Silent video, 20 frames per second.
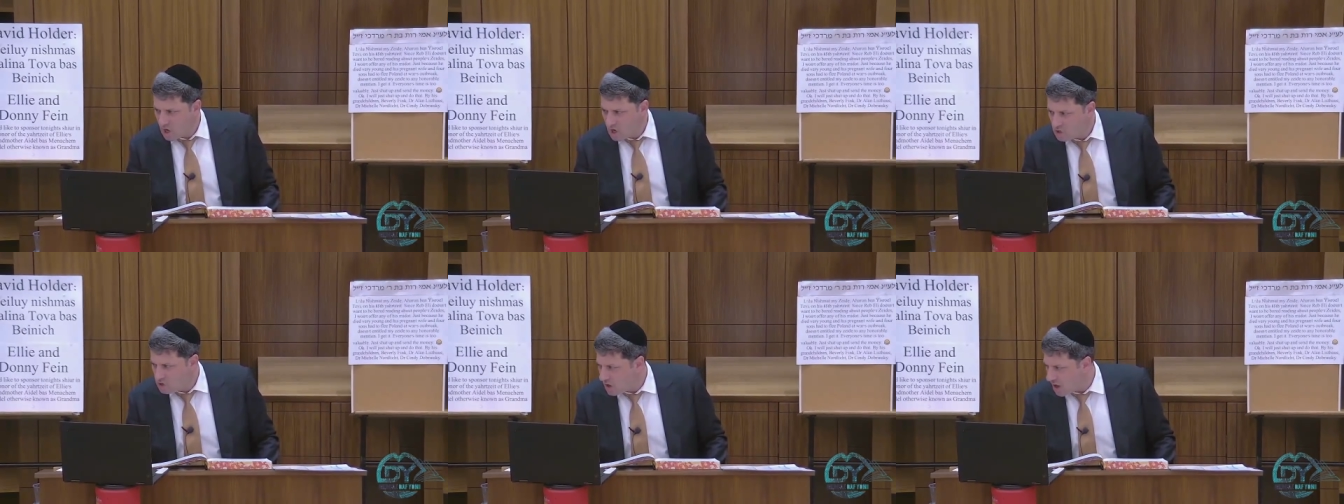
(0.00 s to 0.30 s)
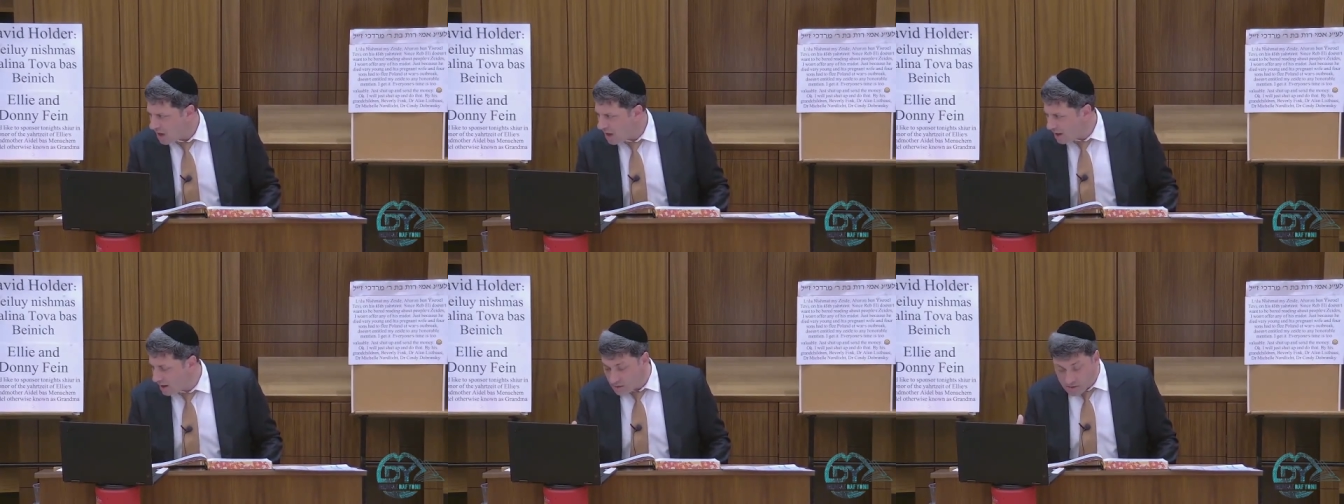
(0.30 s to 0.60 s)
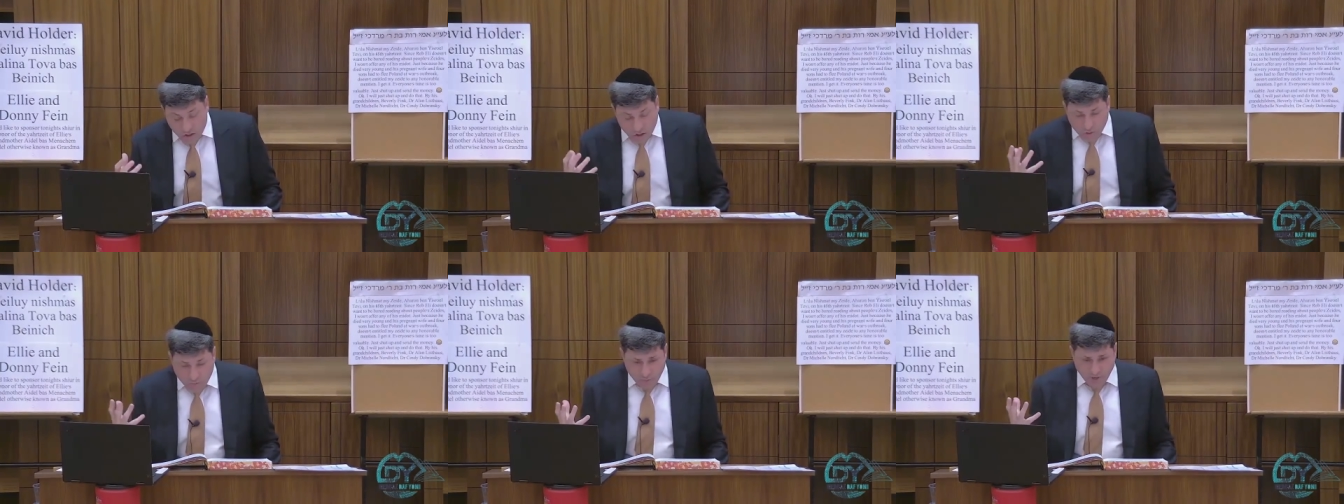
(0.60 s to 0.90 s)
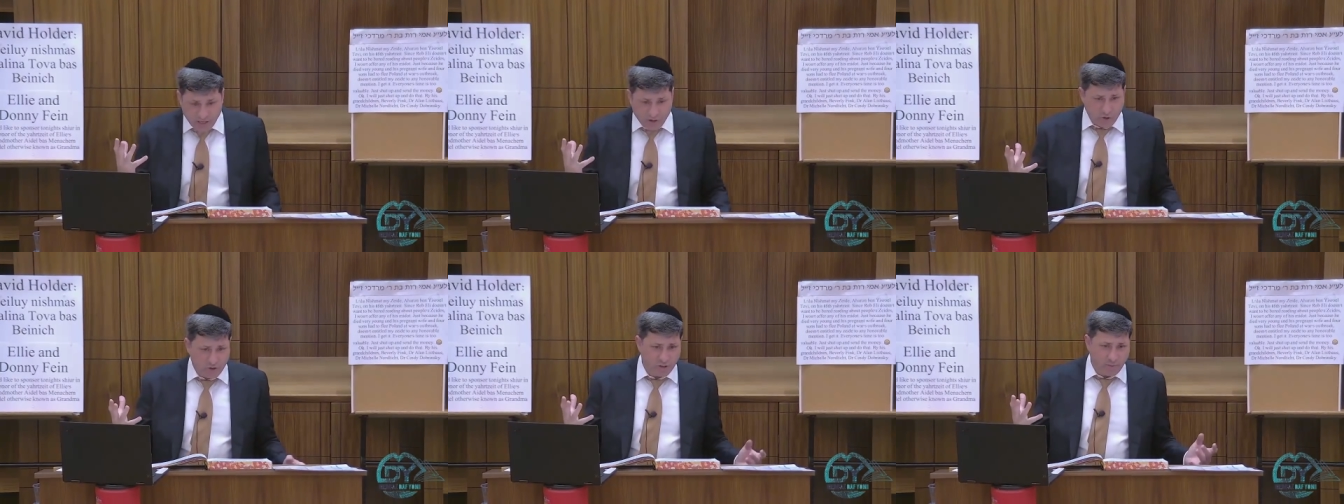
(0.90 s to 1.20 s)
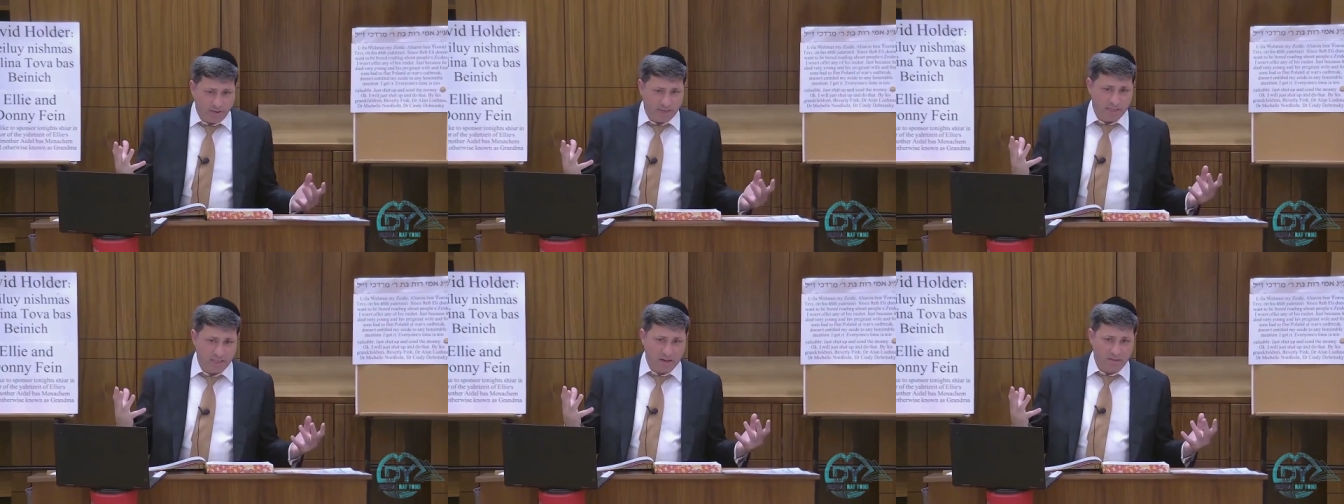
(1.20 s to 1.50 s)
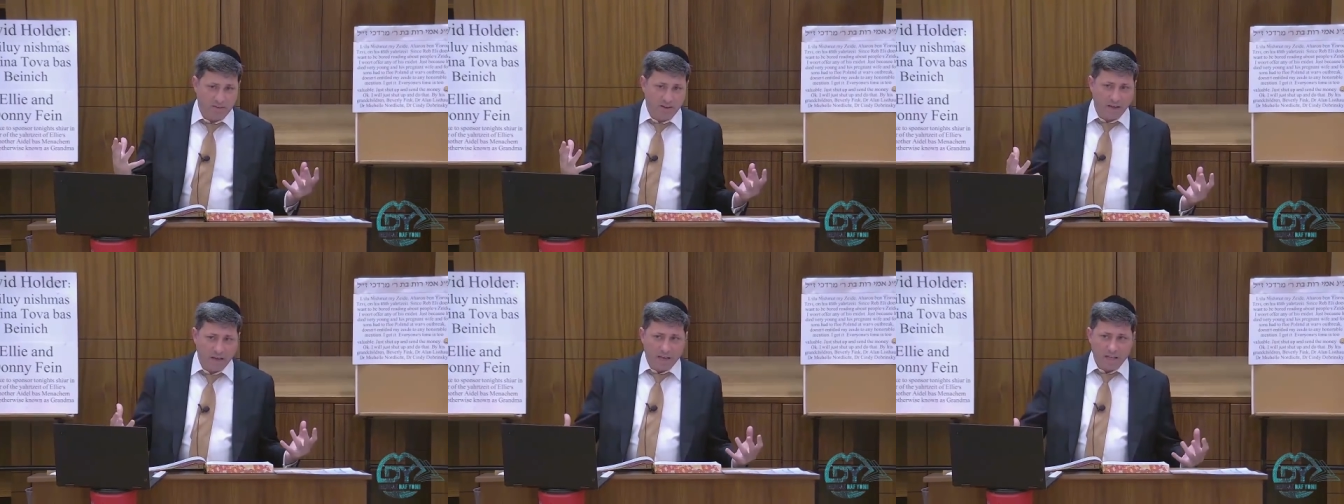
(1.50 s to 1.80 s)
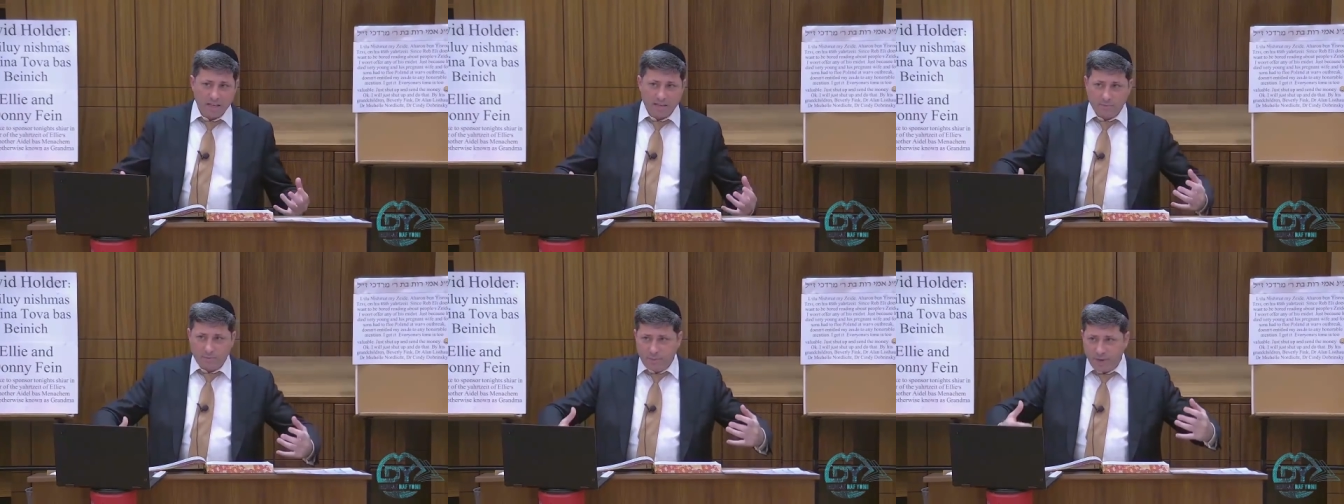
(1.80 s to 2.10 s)
So I was just picturing to myself
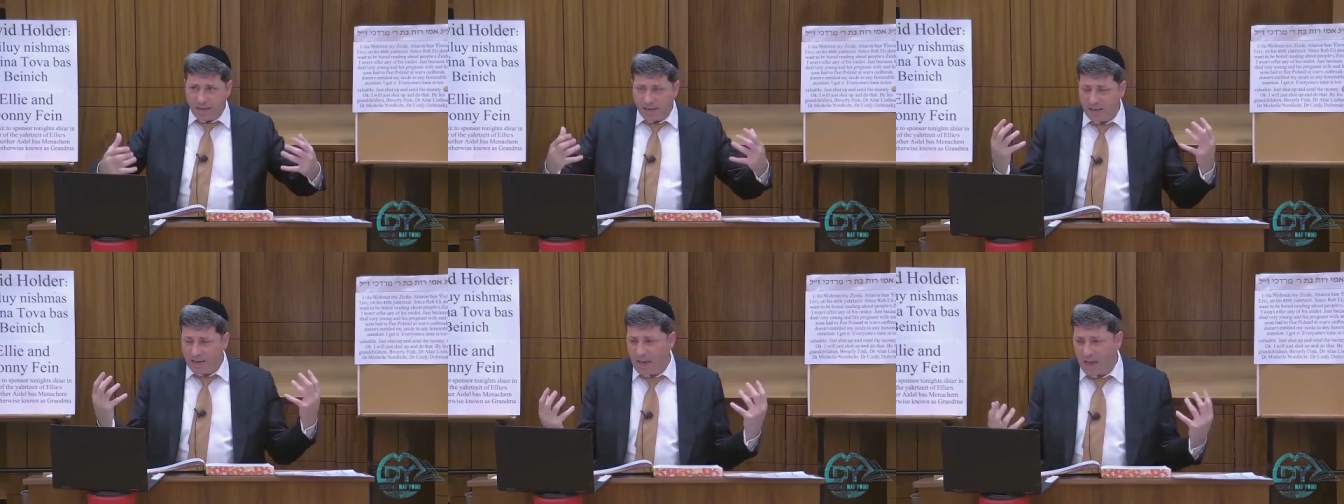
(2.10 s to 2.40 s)
this big